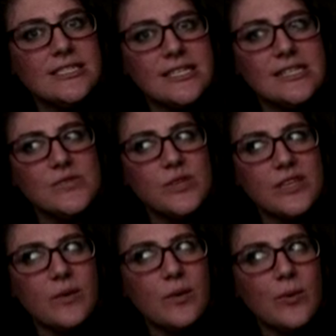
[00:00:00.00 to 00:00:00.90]
It's really
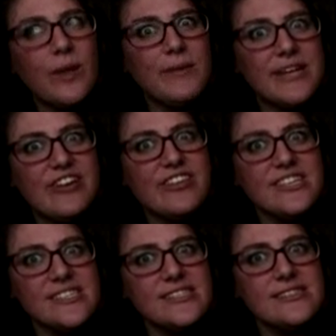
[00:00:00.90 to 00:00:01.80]
where we're coming down on
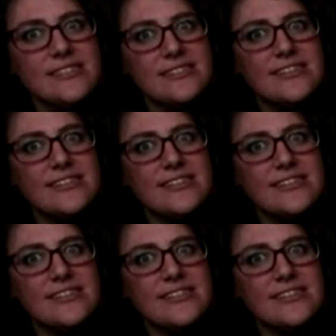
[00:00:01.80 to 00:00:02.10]
this.